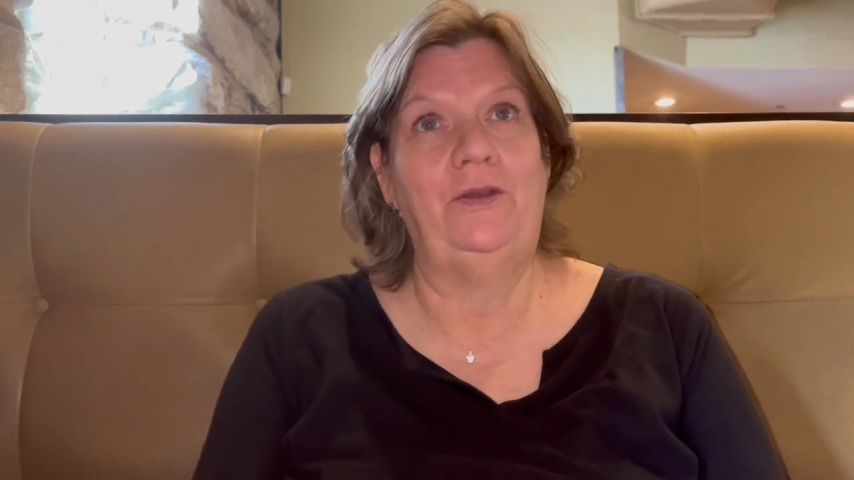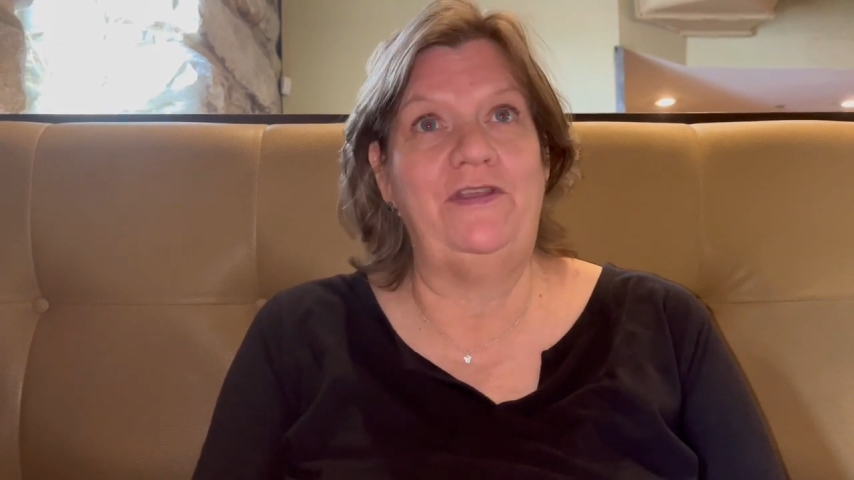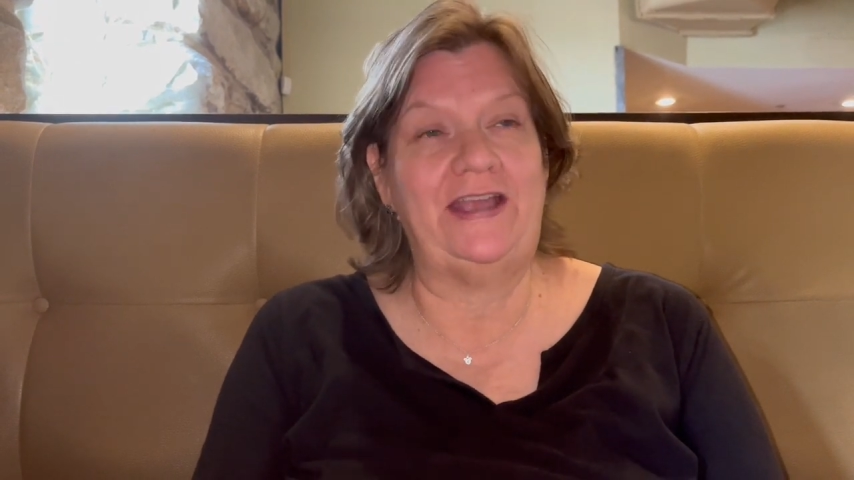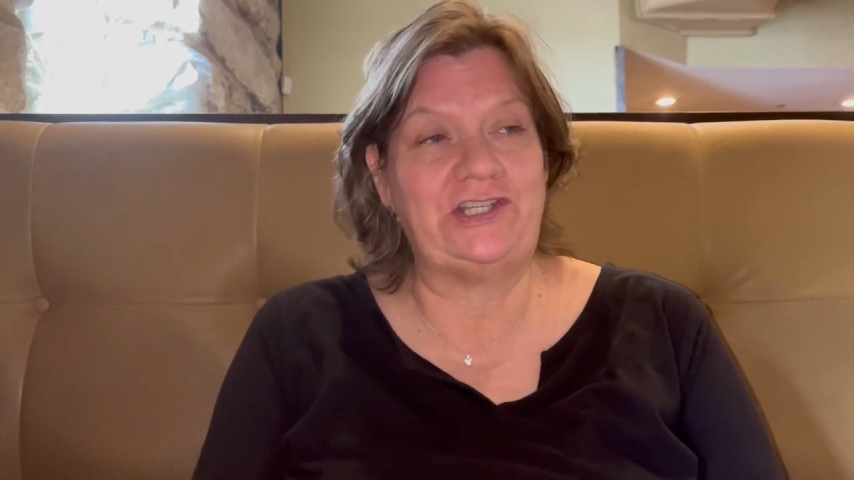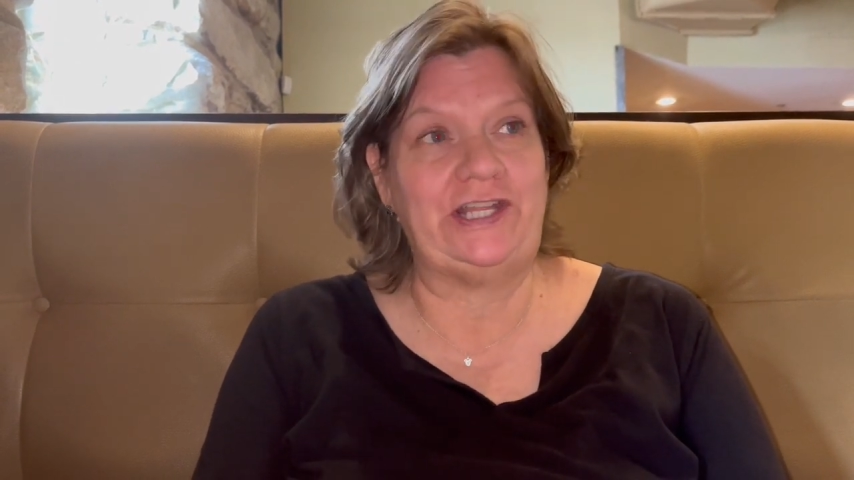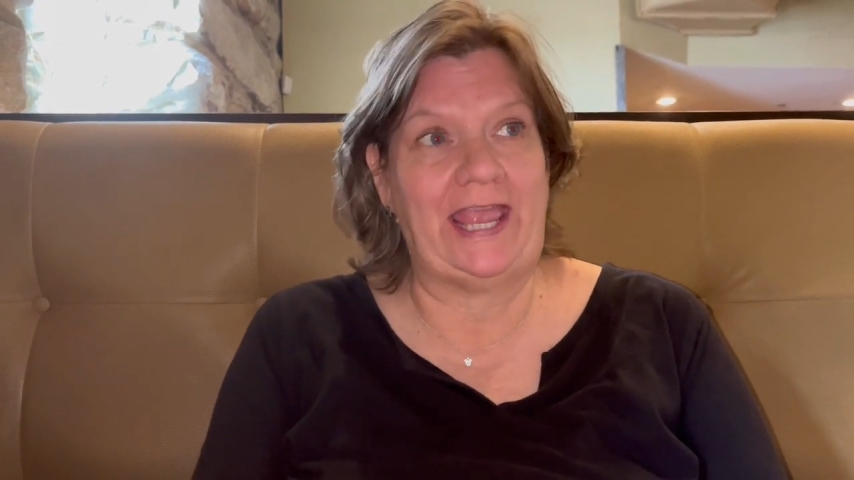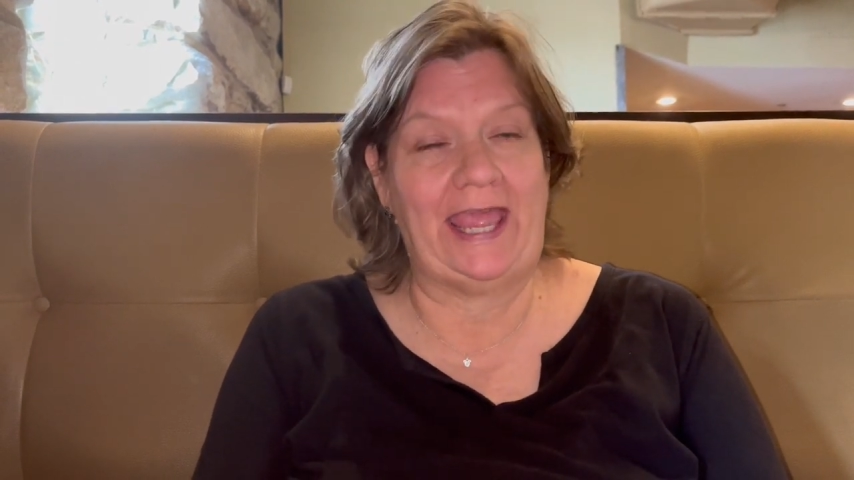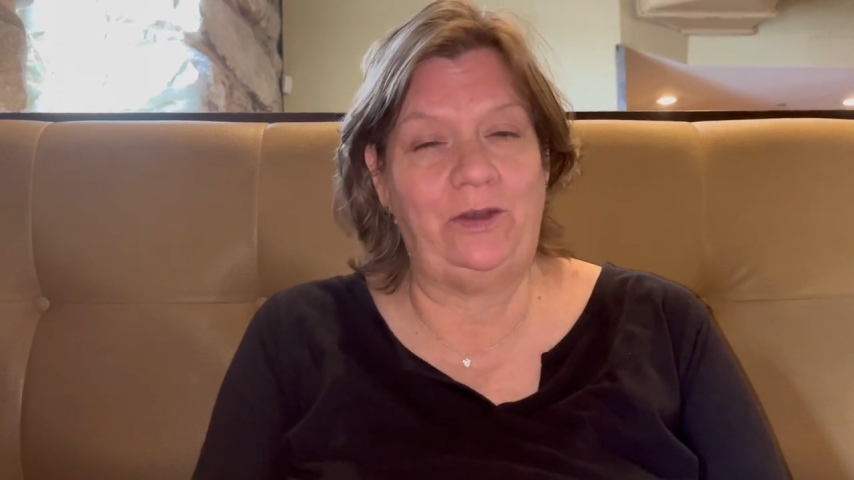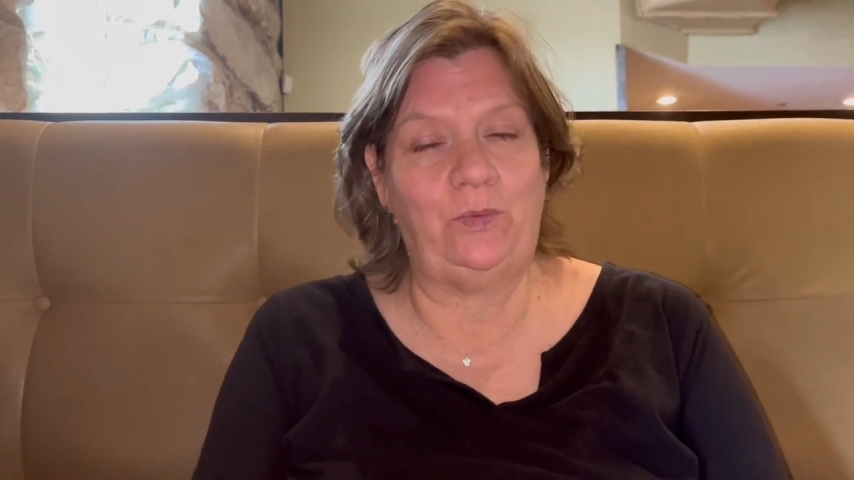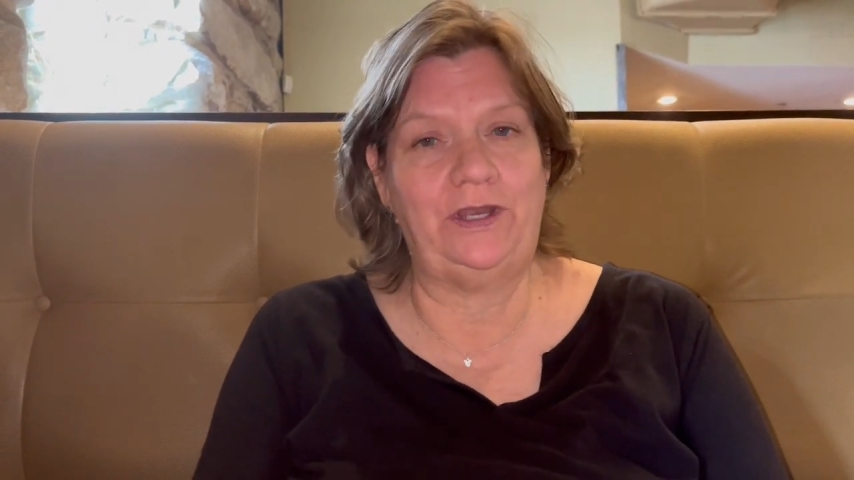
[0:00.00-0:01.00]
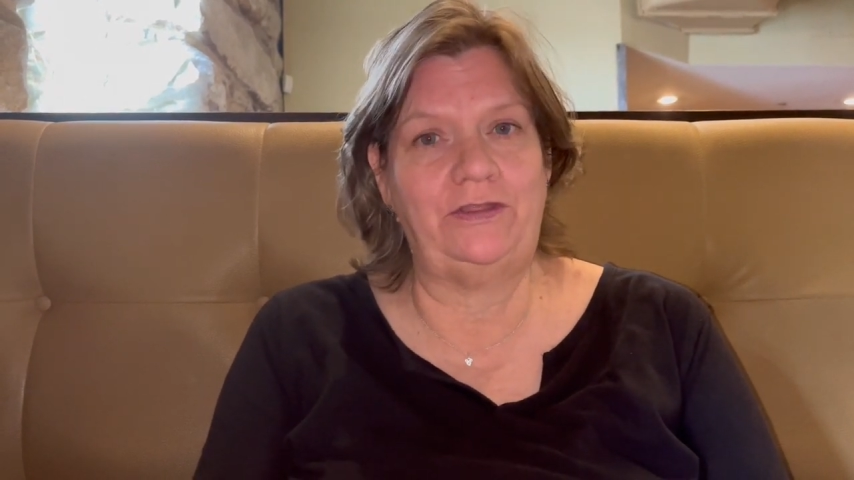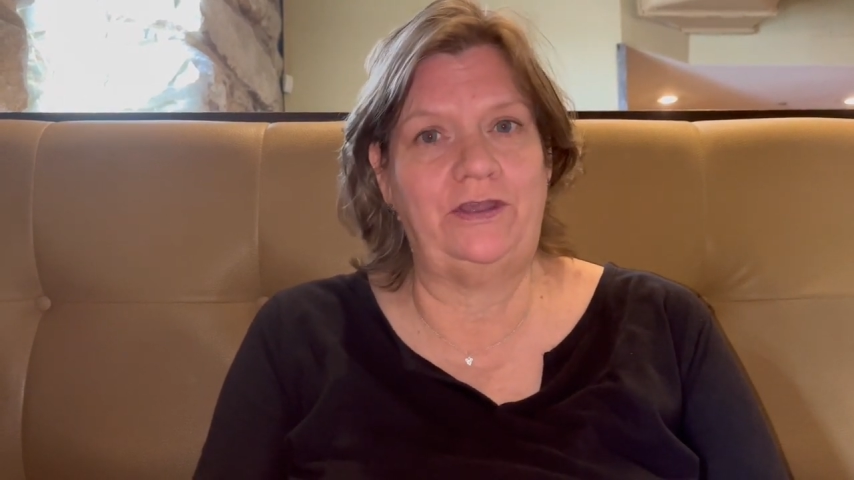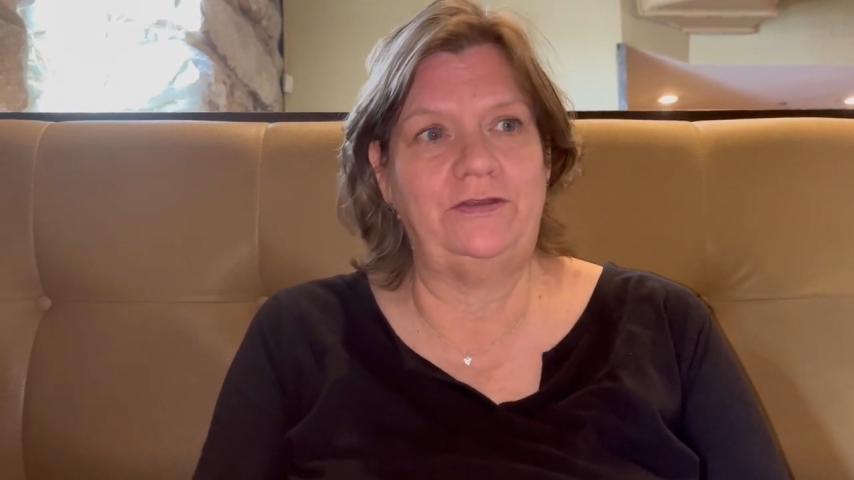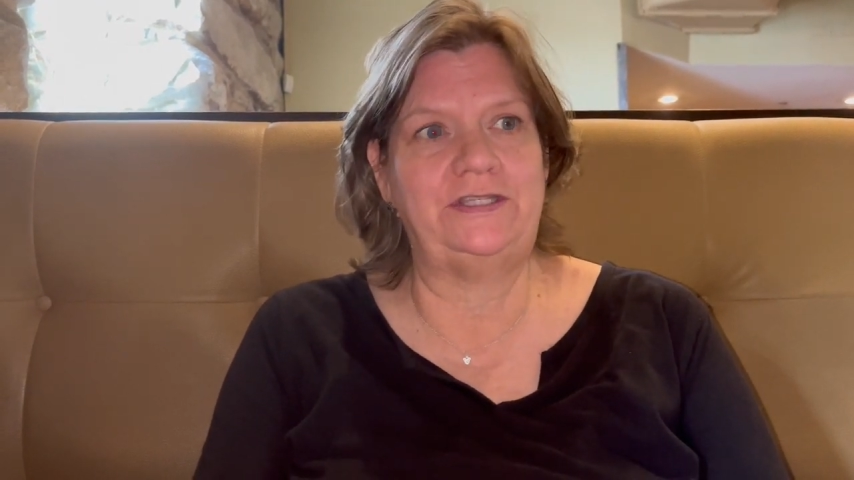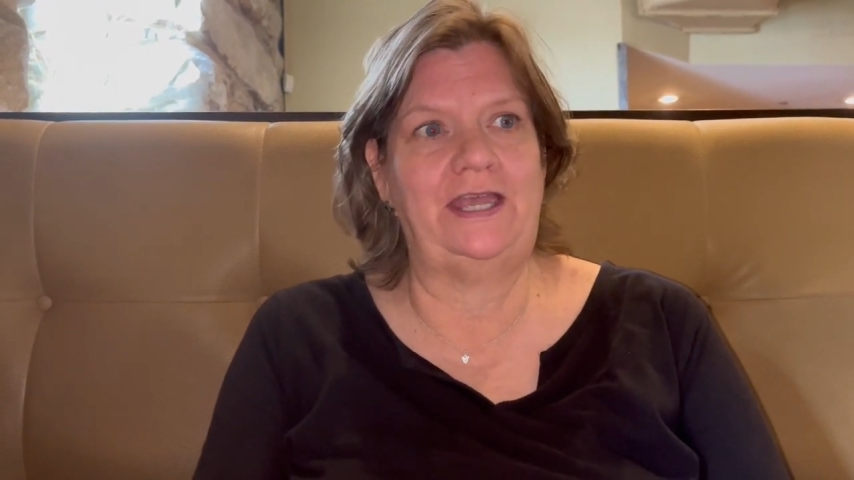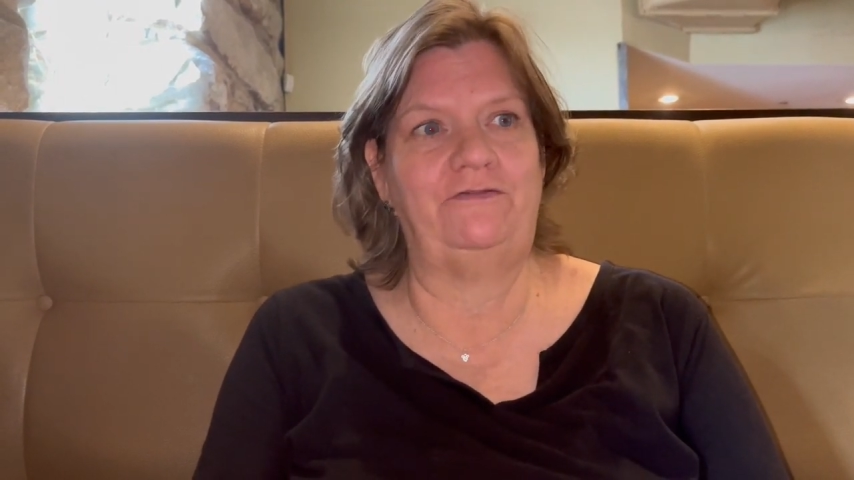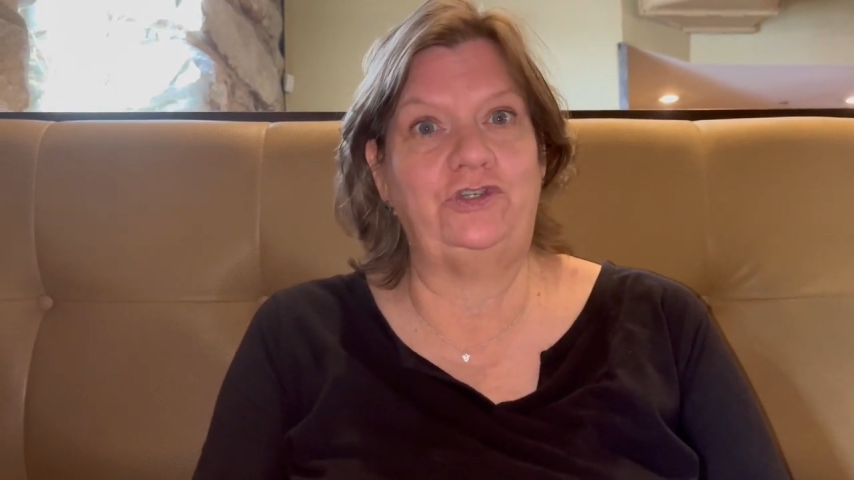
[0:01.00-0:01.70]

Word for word: We've actually had one of those at